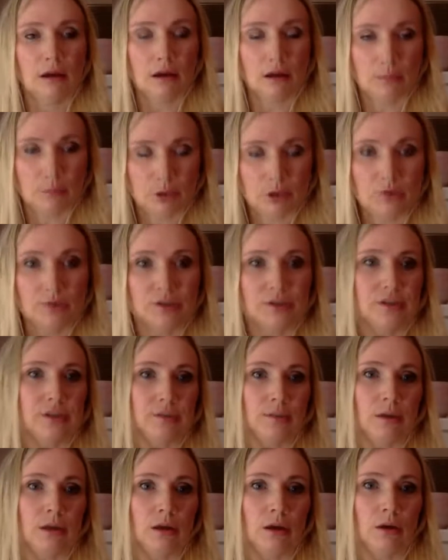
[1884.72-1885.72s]
abuse
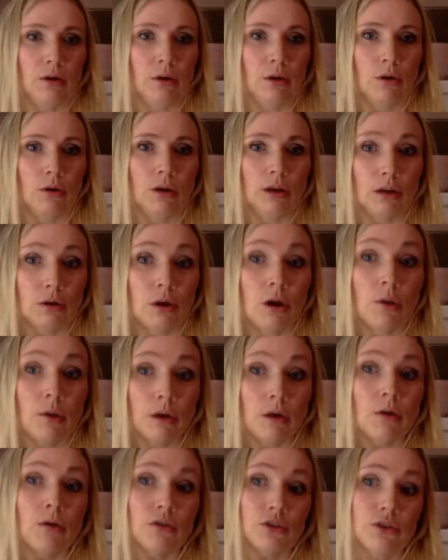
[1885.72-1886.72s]
that's been going on, and
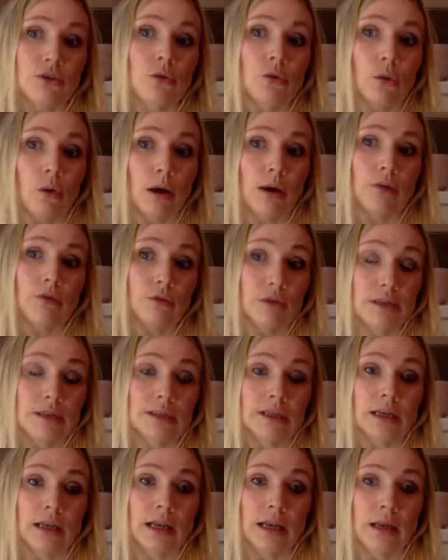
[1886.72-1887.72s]
going on till quite
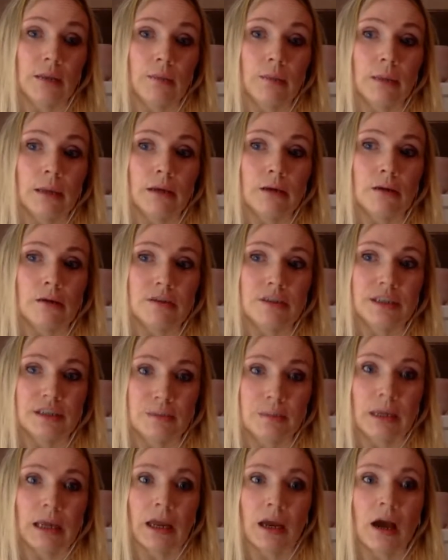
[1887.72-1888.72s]
recently, because
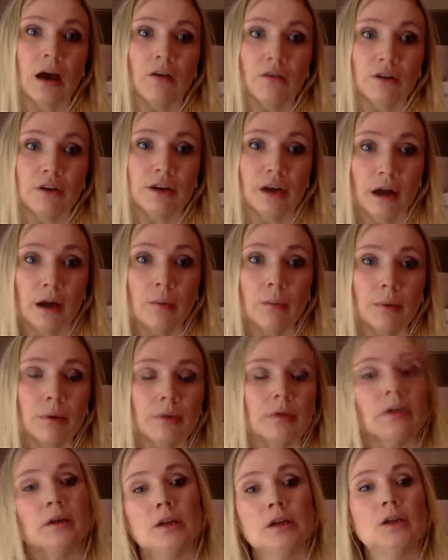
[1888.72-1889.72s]
it's been covered up
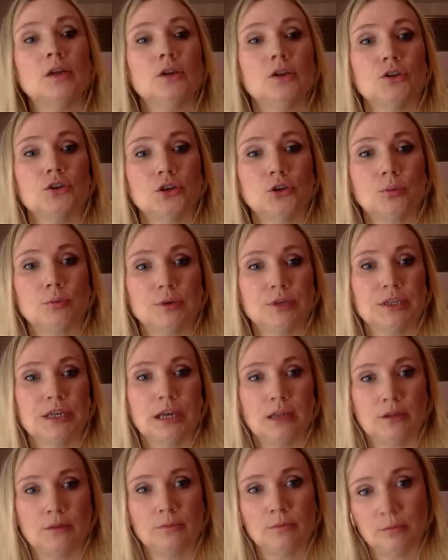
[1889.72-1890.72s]
to
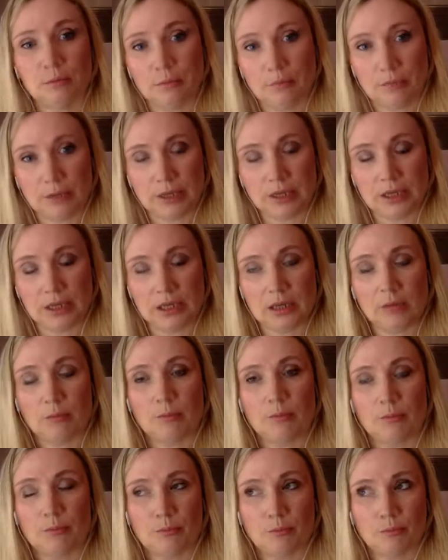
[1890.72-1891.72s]
protect the
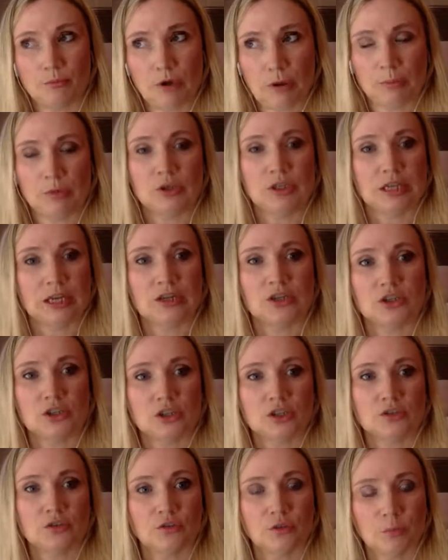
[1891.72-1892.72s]

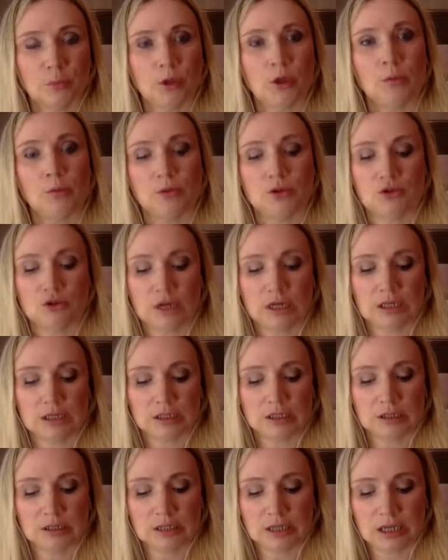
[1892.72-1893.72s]
reputations of the
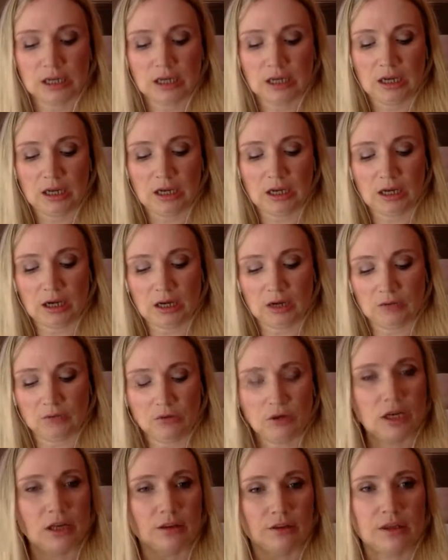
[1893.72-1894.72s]
perpetrators. And
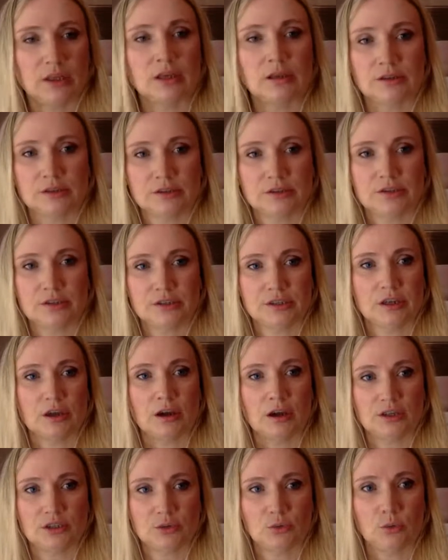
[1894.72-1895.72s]
really, I think as a
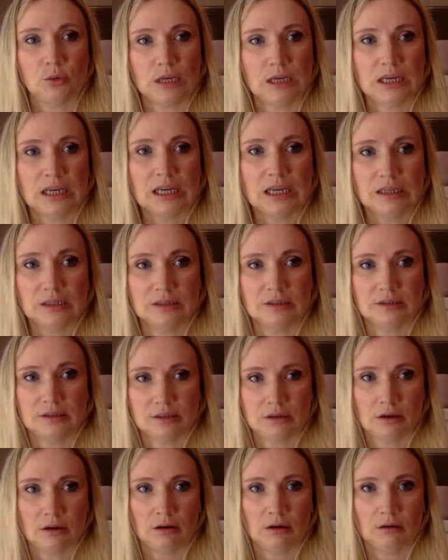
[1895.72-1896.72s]
society, we need to
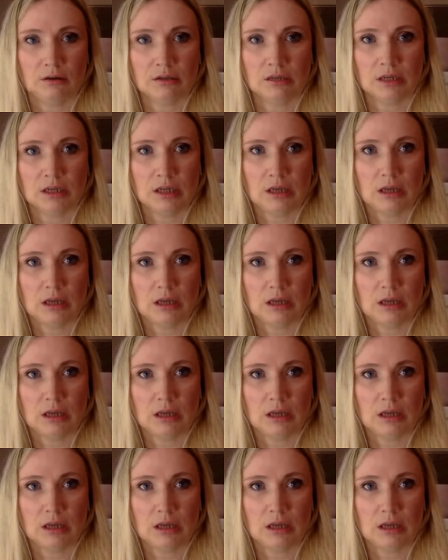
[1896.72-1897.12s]
start